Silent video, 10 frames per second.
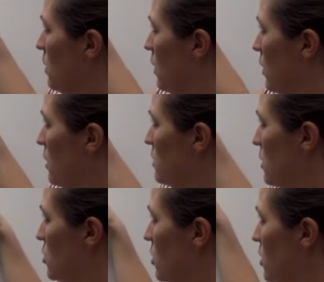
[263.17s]
I guess I
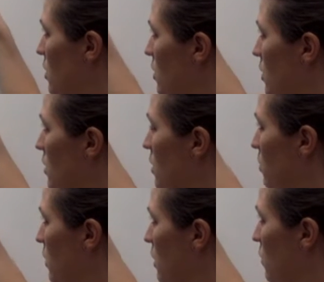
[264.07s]
should have done a
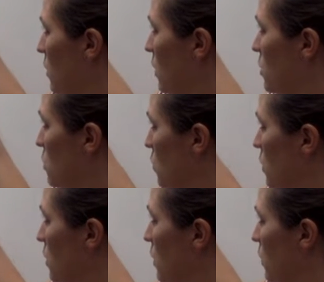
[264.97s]
cupcake with like
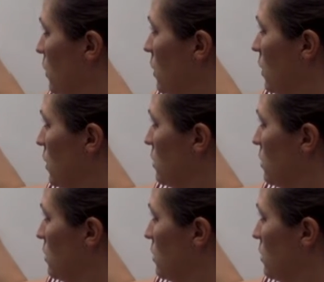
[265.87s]
swirly, really